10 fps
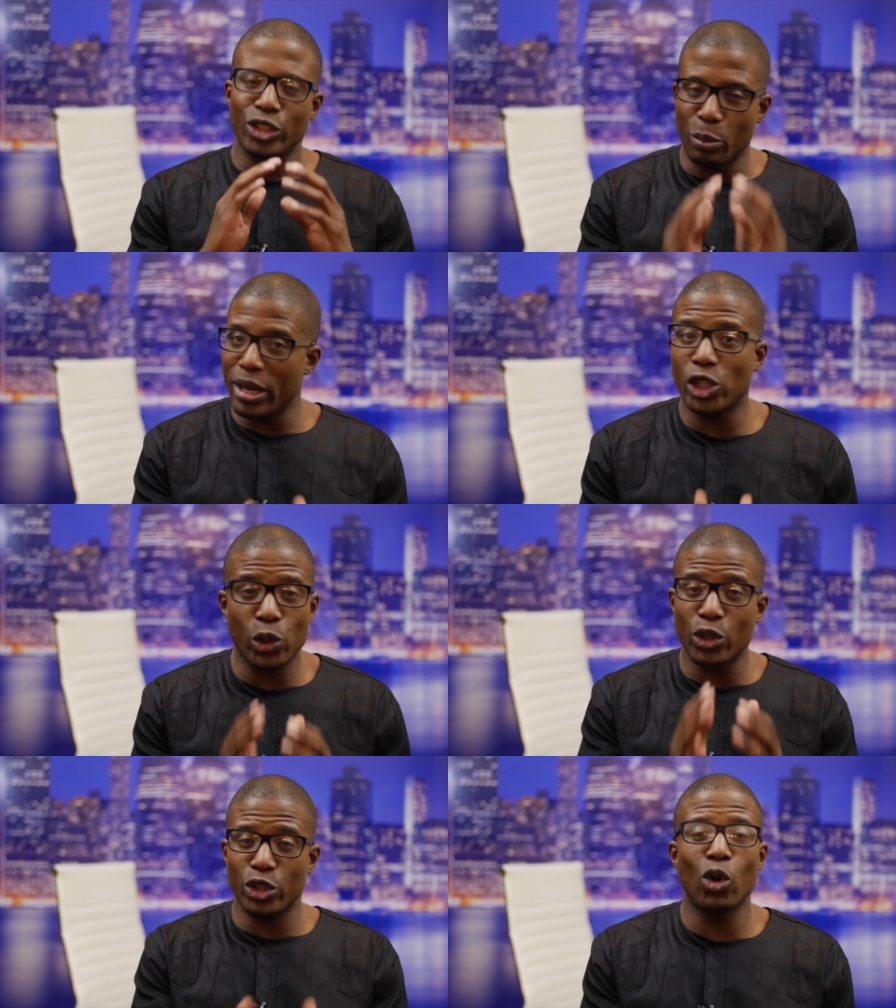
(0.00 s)
To make
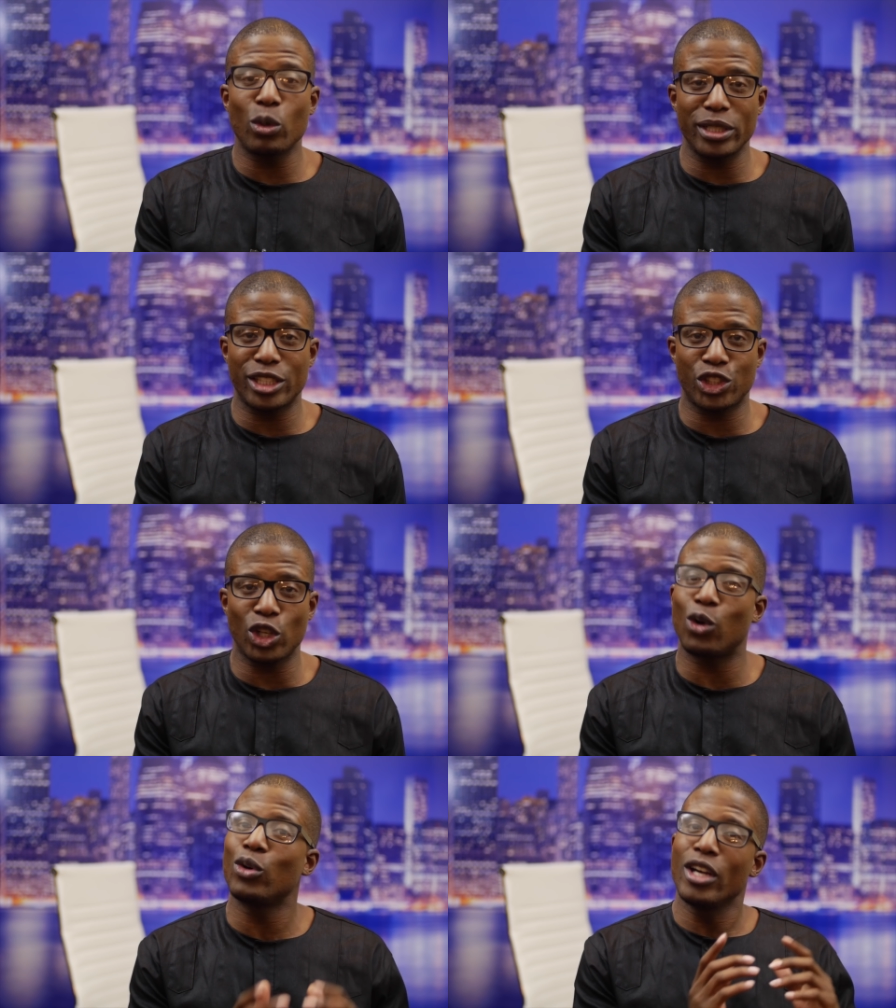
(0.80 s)
sure you don't miss a
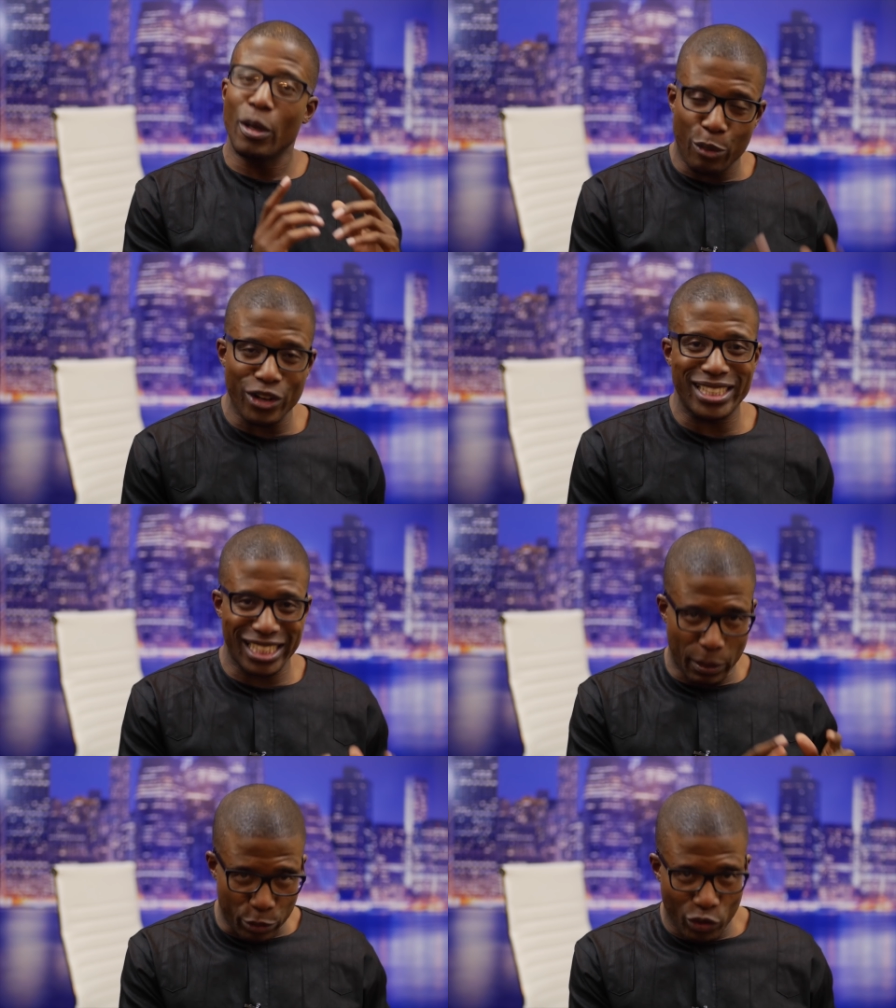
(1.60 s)
show, press the
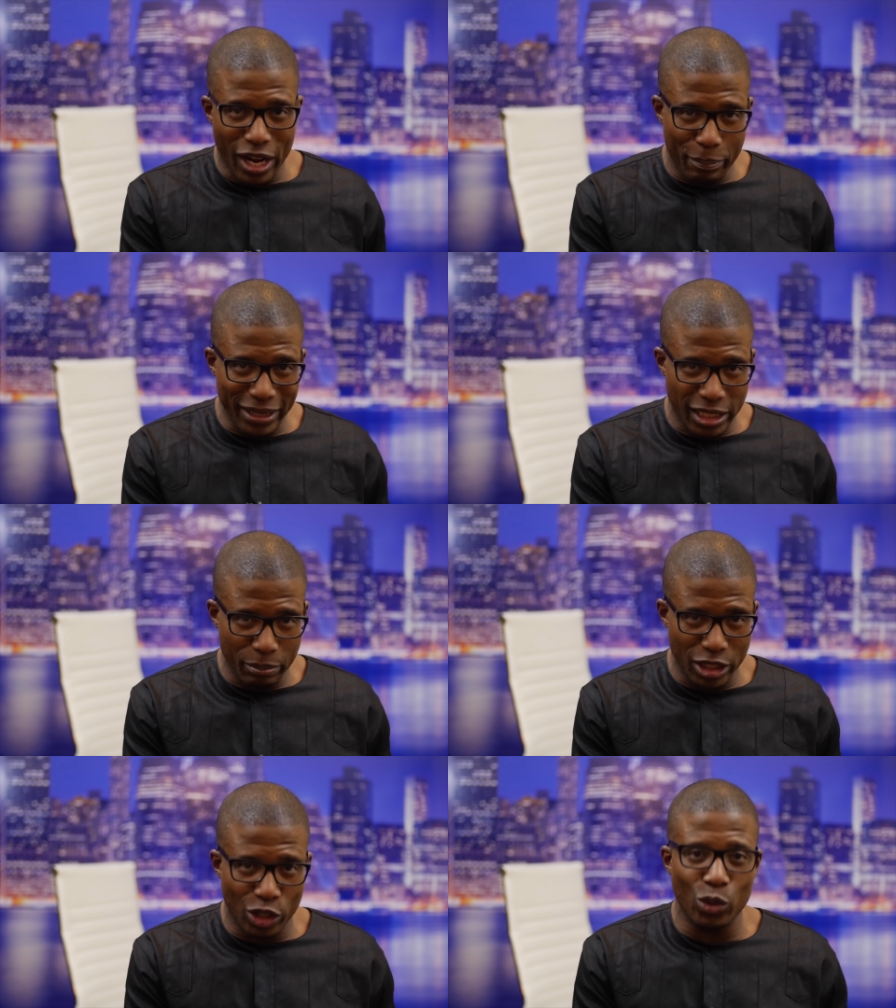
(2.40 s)
subscribe button
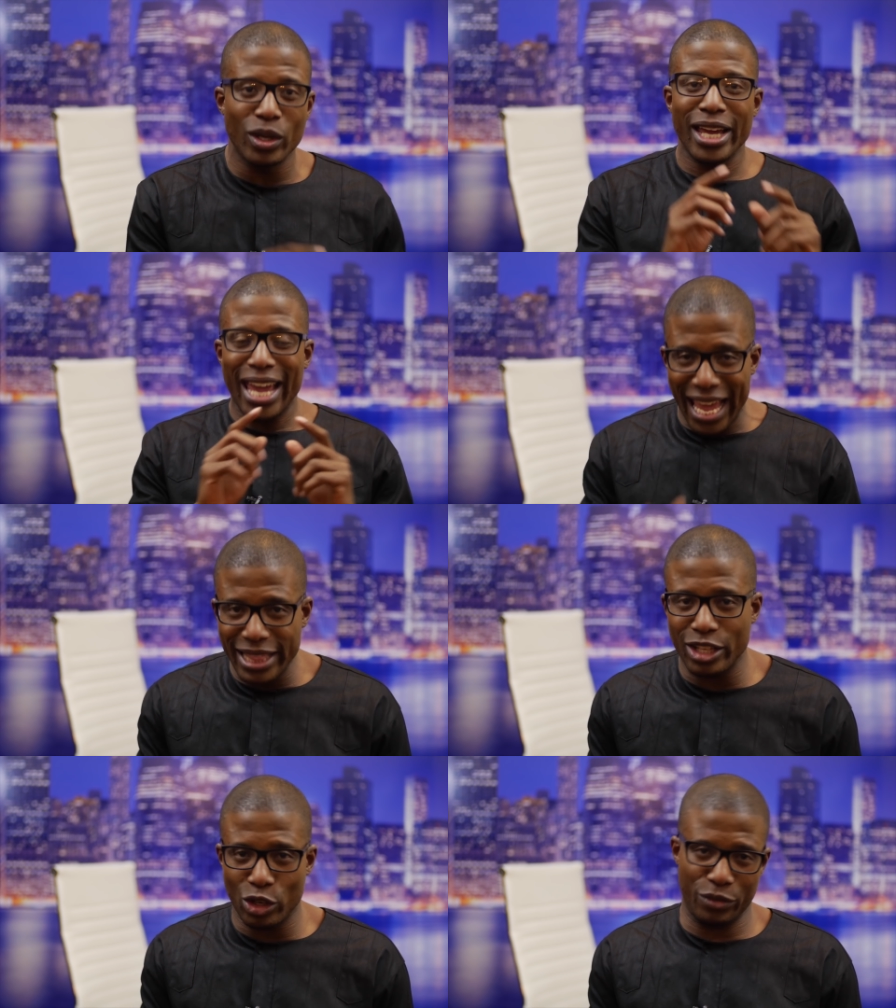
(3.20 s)
below
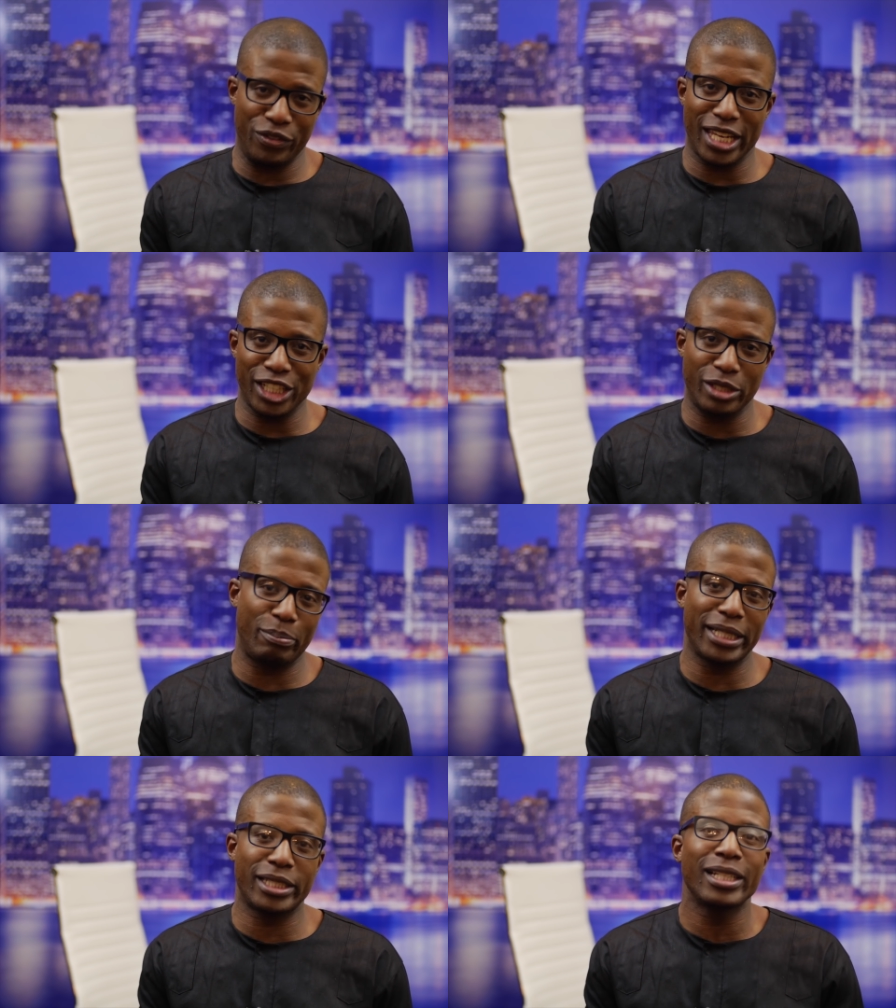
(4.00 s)
and the notification
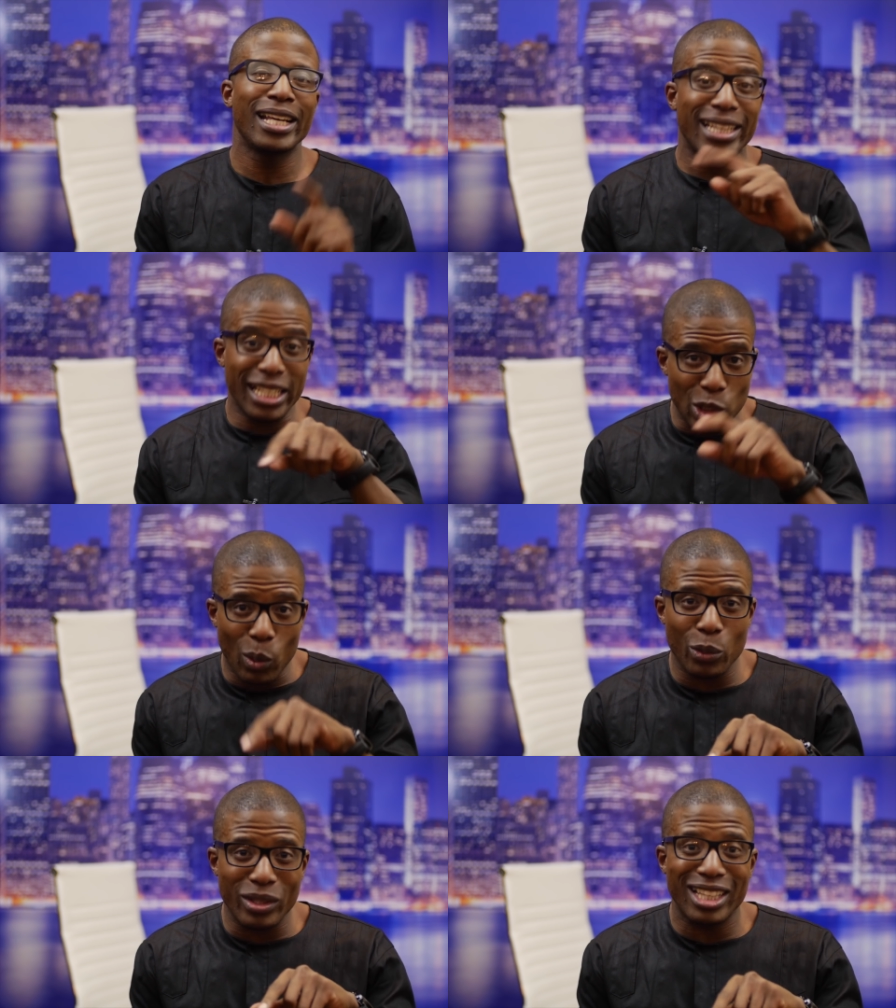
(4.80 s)
button, that's the
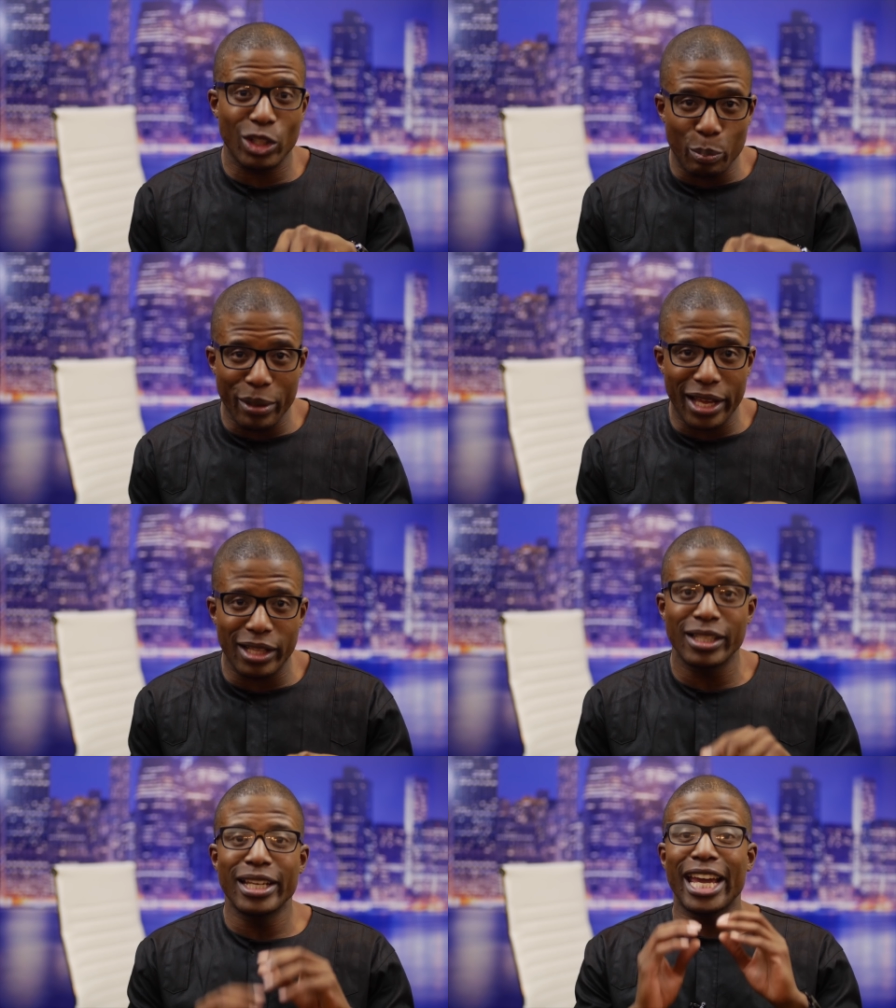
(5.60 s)
one with the little bell,